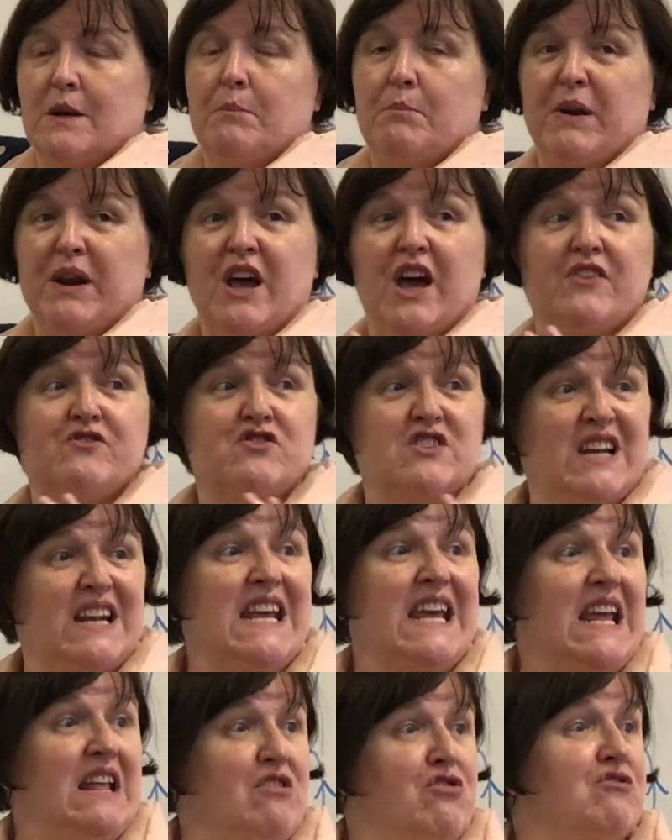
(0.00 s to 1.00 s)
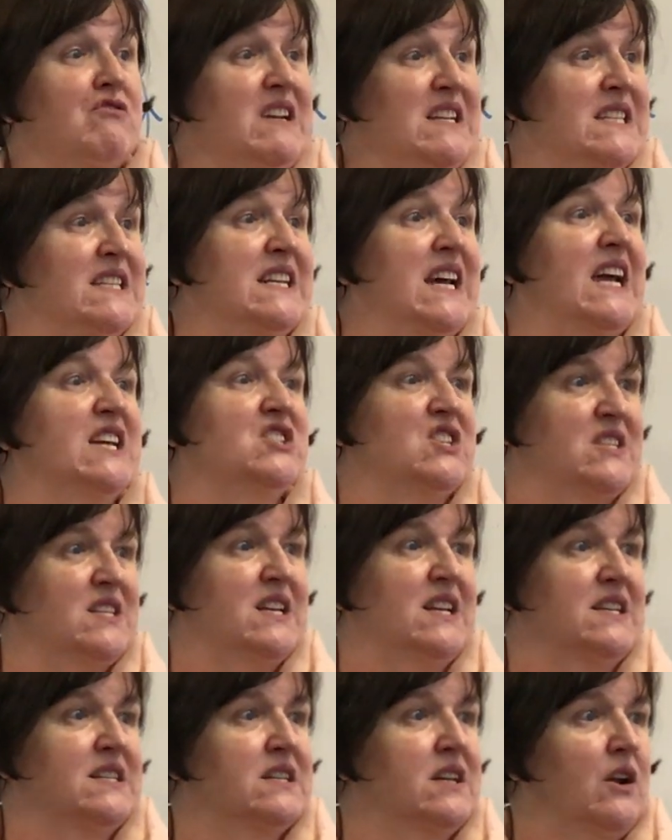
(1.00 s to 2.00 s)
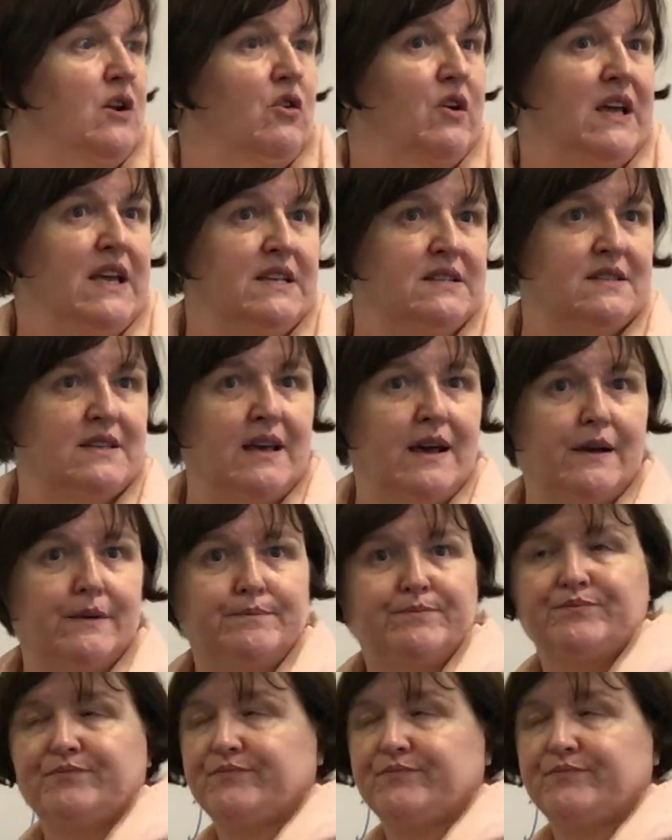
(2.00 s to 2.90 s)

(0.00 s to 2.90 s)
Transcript: But I've done it in 3 stages and it's a lot easier.